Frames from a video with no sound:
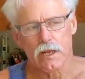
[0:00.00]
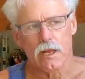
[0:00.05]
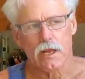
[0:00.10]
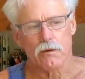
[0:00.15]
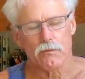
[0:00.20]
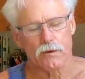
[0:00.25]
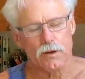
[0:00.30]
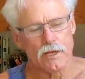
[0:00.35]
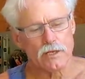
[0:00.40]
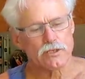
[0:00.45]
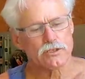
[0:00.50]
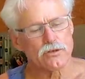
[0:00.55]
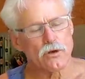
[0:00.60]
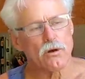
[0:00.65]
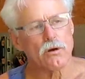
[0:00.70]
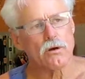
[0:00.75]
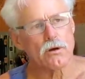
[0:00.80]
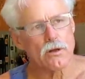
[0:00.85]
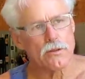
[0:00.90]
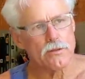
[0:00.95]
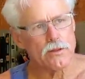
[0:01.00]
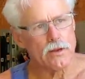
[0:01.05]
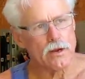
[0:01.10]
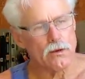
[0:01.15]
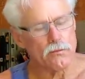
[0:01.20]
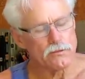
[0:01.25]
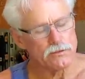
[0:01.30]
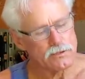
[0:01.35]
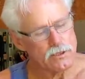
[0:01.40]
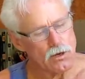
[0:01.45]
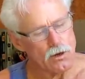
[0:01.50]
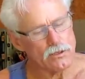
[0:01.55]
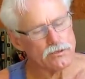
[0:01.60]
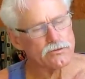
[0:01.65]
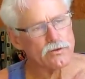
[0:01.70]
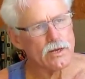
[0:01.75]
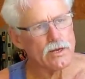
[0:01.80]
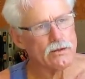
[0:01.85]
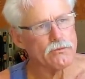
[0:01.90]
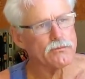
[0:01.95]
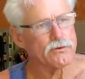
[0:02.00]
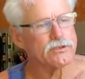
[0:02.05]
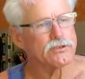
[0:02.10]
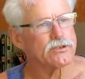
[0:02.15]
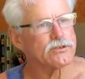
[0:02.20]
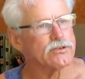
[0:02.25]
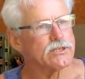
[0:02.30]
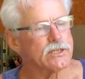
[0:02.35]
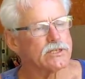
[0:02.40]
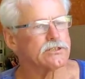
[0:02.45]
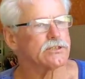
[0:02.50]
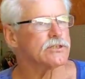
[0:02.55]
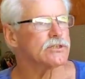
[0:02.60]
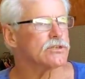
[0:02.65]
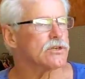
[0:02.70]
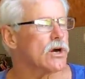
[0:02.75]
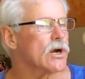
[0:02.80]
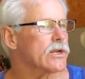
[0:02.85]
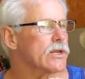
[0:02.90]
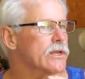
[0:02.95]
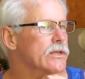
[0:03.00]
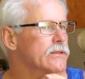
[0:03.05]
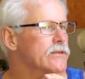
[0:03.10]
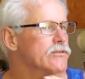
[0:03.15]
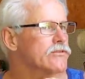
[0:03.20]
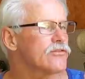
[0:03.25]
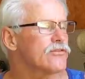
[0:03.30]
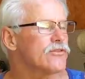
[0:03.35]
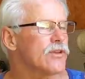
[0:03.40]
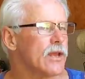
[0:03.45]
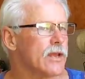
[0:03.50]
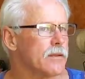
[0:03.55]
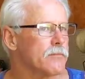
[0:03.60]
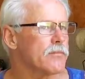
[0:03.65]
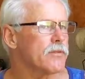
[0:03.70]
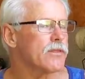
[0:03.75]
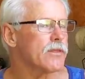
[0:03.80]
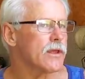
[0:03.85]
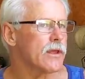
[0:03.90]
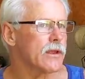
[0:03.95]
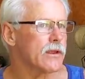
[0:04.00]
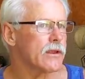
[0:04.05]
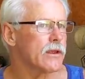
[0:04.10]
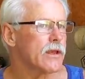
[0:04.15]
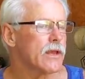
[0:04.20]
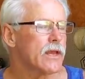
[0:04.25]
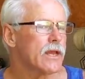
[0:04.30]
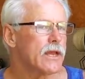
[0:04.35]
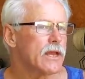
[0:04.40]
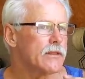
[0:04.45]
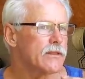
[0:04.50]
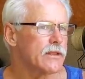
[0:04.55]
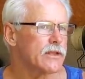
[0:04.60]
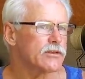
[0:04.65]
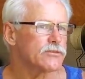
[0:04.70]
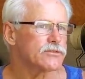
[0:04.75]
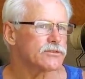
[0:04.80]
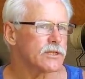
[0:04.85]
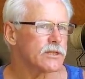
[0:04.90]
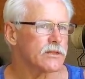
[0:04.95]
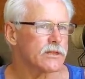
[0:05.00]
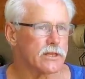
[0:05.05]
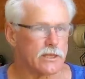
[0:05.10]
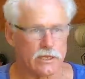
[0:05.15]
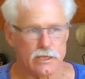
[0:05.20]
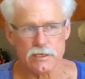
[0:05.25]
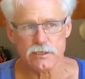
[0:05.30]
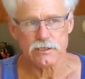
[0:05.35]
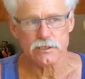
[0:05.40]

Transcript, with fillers: And what I saw on there was that also had Richard Nixon talking the same thing. And the interesting thing he